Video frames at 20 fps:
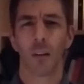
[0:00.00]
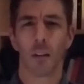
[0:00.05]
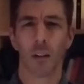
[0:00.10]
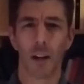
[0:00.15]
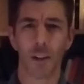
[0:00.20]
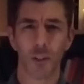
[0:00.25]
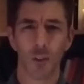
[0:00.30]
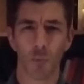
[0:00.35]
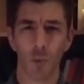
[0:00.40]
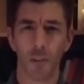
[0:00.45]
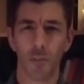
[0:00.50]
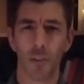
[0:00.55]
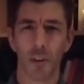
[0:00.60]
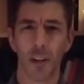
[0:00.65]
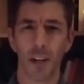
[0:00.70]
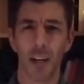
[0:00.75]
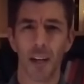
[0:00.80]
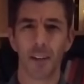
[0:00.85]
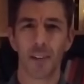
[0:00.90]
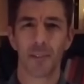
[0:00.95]
Lest we
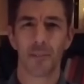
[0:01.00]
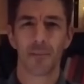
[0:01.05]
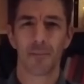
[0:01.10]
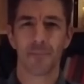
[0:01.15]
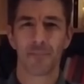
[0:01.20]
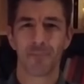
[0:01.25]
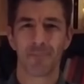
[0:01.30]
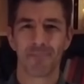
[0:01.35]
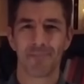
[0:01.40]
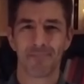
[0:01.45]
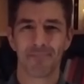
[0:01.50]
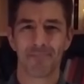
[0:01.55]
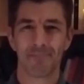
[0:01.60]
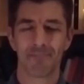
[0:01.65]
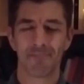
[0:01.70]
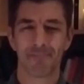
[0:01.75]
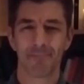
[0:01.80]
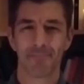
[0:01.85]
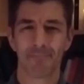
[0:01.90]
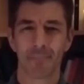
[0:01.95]
forget.
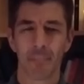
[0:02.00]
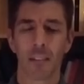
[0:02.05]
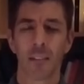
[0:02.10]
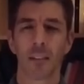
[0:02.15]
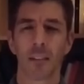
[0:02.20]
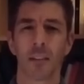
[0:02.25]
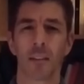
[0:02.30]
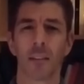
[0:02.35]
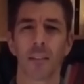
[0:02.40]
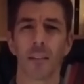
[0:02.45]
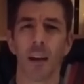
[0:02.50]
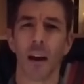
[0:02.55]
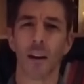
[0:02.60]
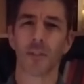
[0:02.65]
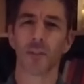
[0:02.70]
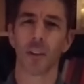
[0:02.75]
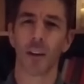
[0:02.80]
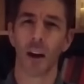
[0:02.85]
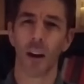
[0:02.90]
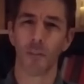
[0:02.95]

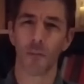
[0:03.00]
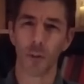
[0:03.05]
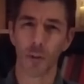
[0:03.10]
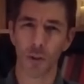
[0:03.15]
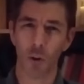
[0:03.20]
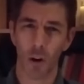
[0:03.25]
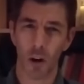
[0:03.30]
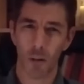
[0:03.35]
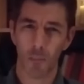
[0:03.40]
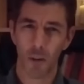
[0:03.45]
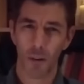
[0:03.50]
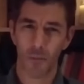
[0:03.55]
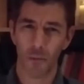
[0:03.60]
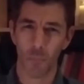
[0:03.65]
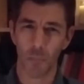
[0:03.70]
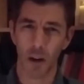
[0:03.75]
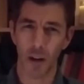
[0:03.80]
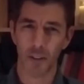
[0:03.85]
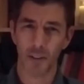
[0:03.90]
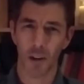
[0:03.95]
Thanks again for joining me for
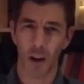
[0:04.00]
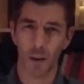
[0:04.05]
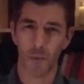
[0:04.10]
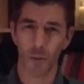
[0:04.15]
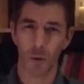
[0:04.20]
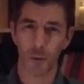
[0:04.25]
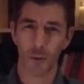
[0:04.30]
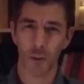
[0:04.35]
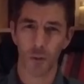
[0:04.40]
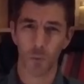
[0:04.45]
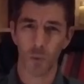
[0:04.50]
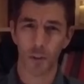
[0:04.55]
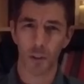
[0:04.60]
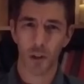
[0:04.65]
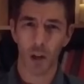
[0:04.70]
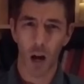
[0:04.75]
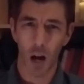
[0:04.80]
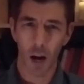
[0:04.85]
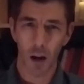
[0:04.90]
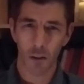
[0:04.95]
Bedtime Verses with
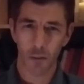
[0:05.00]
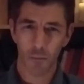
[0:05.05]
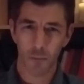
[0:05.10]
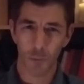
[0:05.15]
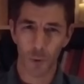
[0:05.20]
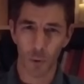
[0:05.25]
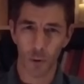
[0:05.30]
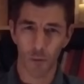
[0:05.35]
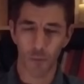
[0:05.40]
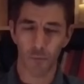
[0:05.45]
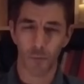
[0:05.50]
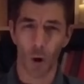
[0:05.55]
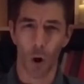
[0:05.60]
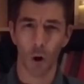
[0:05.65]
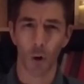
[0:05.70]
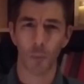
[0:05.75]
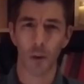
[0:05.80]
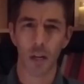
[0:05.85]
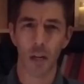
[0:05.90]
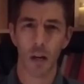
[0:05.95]
Kyle. You can
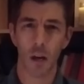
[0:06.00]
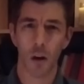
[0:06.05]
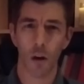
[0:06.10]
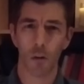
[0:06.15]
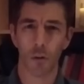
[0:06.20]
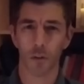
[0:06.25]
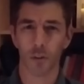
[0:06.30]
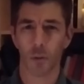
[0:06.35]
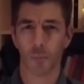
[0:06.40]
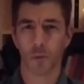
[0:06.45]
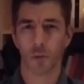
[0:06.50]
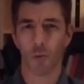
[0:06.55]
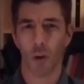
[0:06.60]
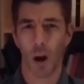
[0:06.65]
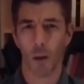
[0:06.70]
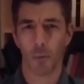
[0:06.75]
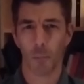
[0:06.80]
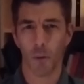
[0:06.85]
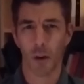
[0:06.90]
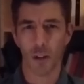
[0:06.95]
follow me here or
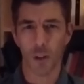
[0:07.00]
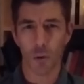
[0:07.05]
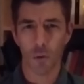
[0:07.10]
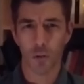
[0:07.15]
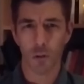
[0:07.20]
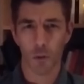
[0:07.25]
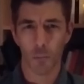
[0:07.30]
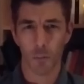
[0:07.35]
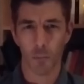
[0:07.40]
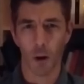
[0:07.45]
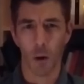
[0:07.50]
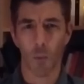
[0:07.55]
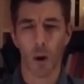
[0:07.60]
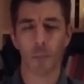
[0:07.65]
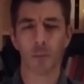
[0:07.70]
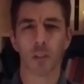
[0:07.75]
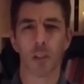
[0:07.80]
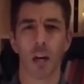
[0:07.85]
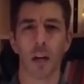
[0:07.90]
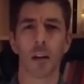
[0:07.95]
subscribe on my YouTube and my
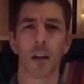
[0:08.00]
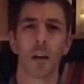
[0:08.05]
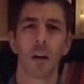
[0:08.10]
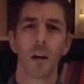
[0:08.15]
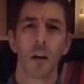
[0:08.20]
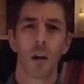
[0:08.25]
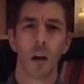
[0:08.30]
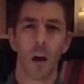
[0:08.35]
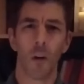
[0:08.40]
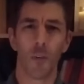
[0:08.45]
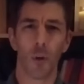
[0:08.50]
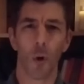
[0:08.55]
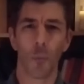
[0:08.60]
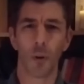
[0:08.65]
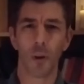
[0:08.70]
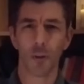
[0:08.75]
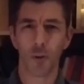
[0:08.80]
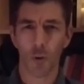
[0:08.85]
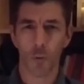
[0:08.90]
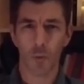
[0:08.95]
website, and there'll
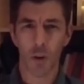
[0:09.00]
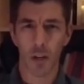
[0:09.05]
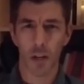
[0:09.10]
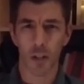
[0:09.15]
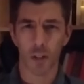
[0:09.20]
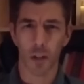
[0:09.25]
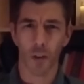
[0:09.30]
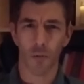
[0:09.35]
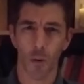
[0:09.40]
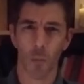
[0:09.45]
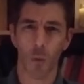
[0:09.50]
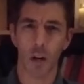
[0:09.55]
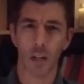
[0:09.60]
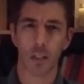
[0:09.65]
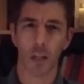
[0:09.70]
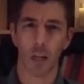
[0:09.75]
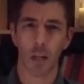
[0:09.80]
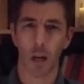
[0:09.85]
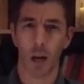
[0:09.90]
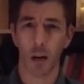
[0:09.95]
be new readings
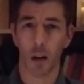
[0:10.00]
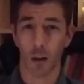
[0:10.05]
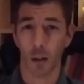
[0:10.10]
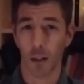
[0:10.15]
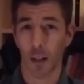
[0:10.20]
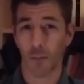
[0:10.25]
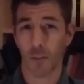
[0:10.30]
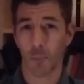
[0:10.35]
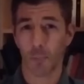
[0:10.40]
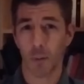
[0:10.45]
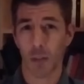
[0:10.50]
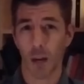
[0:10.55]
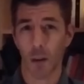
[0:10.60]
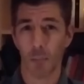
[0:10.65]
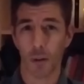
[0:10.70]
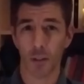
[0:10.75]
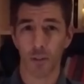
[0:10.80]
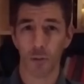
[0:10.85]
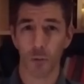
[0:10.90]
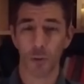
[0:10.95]
weekday night at 11 p.m.
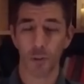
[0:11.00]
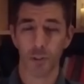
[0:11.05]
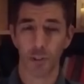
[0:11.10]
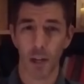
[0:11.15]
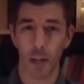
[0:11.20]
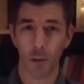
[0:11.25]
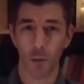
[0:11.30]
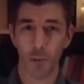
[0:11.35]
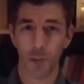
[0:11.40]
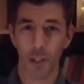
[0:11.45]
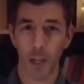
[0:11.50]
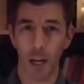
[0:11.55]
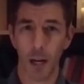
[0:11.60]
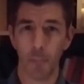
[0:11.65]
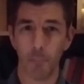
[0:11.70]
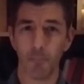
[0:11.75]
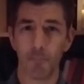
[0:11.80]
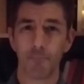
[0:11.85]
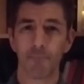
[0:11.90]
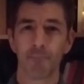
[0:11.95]
Eastern Standard
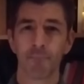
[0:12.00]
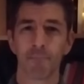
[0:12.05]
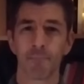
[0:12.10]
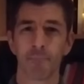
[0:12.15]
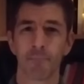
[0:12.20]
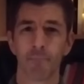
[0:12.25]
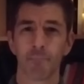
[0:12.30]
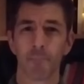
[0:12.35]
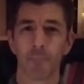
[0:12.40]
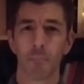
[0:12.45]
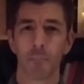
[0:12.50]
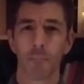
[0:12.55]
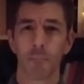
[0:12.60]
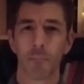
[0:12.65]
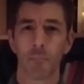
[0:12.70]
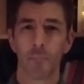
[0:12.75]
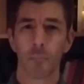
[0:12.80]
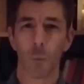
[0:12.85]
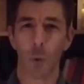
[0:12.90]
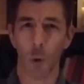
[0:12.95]
Time.
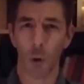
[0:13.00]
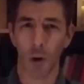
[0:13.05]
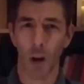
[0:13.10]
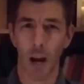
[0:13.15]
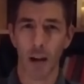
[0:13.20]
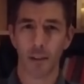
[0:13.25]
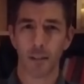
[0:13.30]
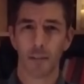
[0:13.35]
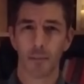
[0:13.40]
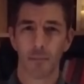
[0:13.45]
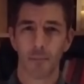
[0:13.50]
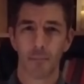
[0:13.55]
Good night.